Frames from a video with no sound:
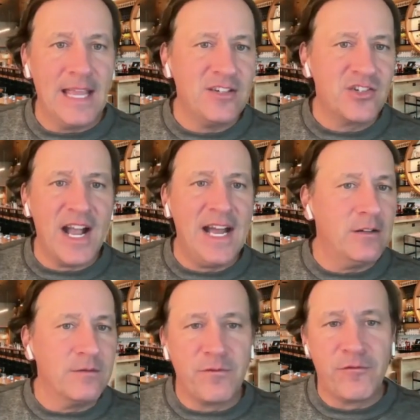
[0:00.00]
They shot
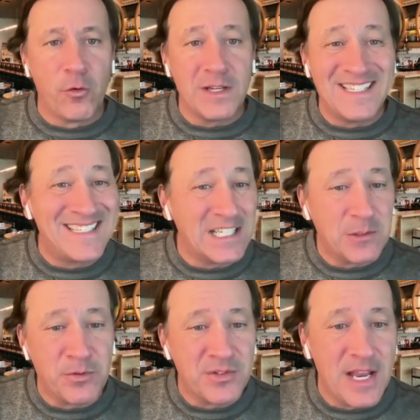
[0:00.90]

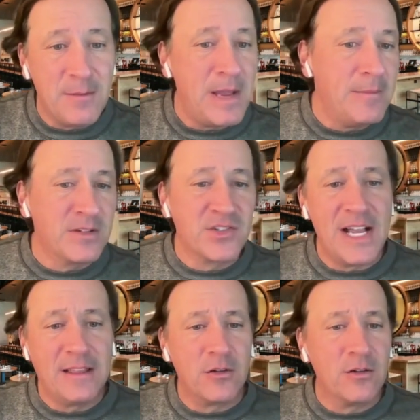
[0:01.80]
46%. Bama
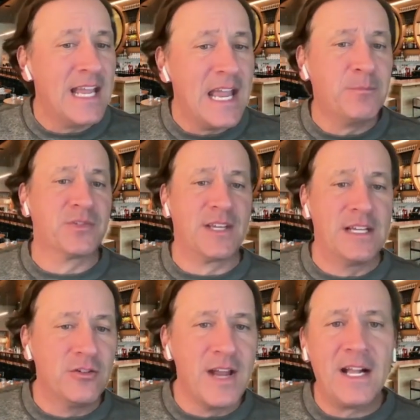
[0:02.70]
shot 38%.
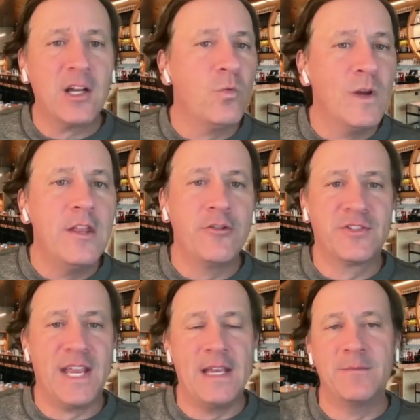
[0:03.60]
You're not going to win
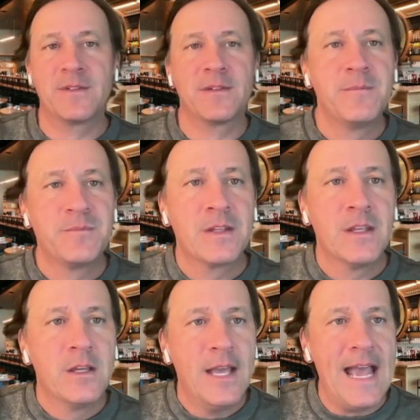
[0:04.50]
those games
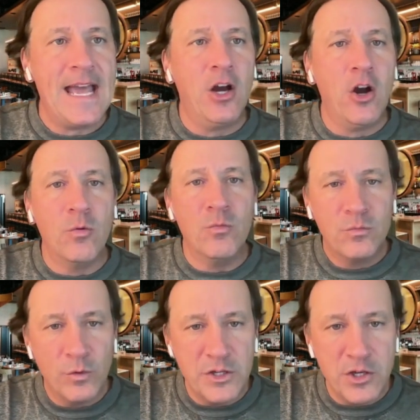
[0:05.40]
at home
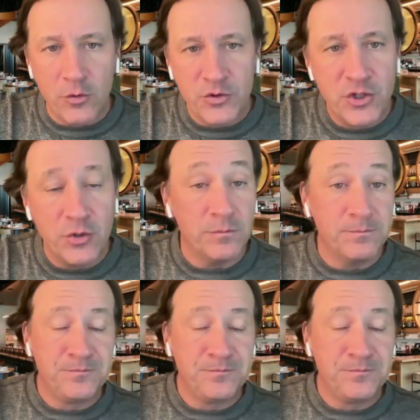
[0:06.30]
when you don't shoot.